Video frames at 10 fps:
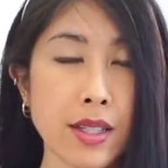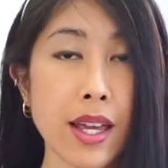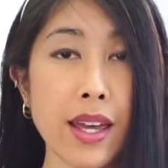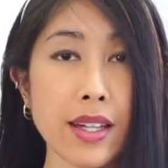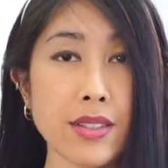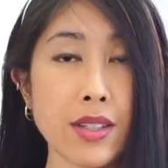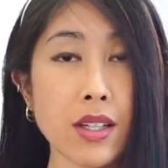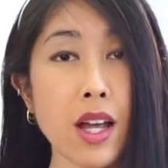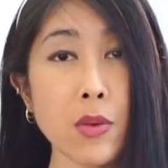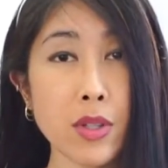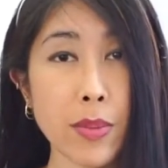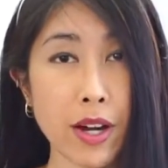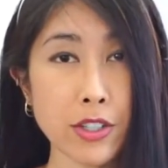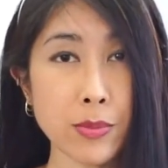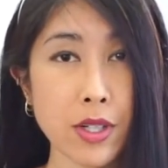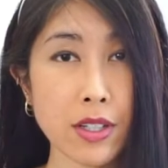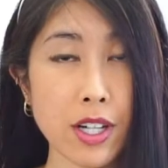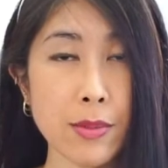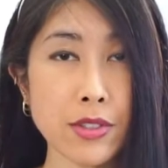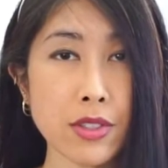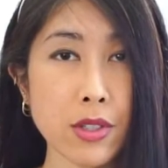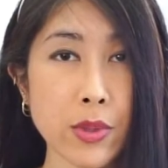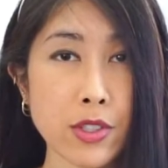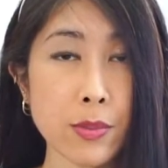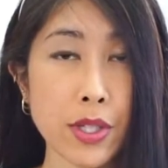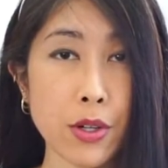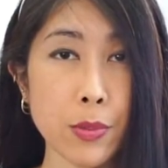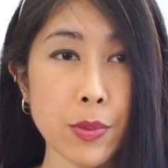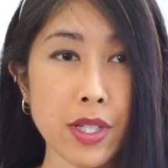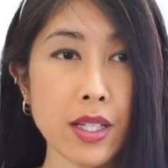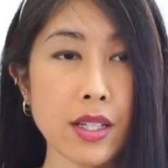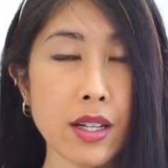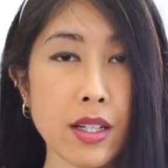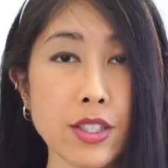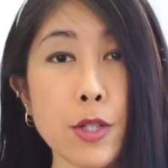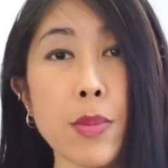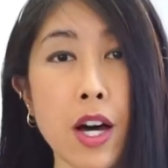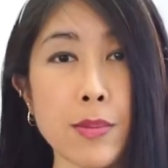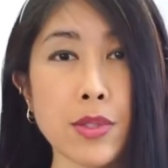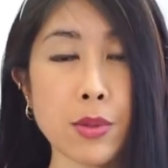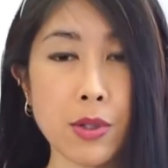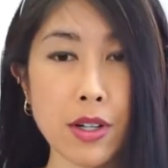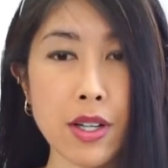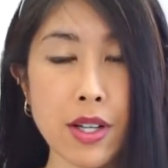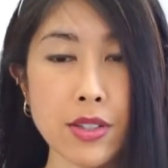And along with Poshmark, I'm also going to be opening a Depop store.